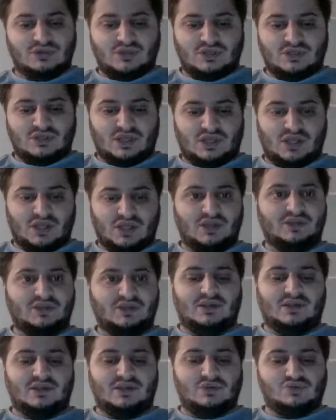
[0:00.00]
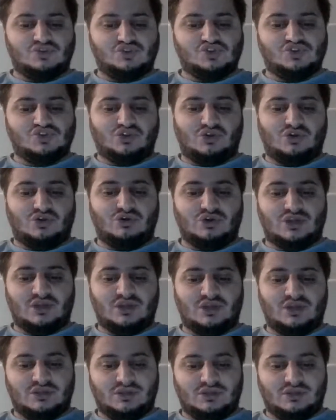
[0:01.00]
and a little story
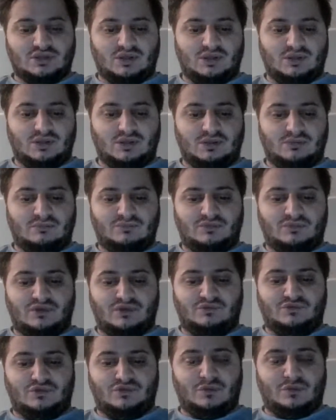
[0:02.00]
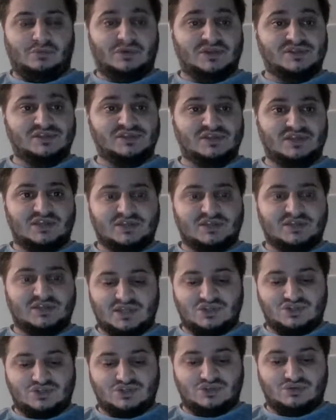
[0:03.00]
that I thought I'd bring to your
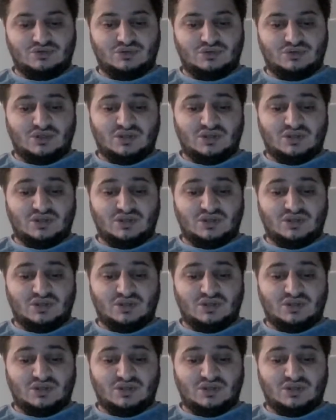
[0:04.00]
attention,